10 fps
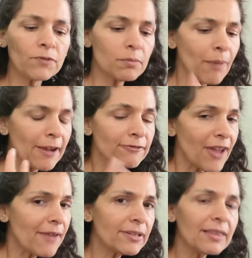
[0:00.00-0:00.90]
my
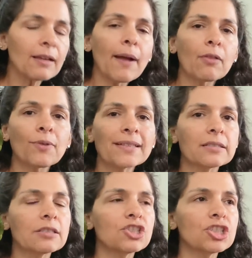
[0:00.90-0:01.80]
favorite thing about Lorenzo
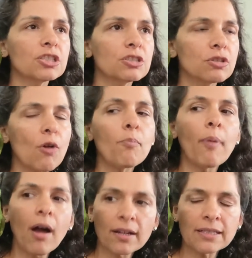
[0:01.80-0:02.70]
is she's so
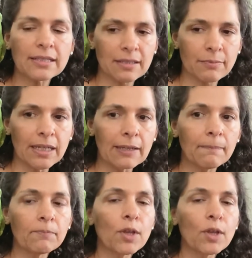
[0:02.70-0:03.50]
bonded to me,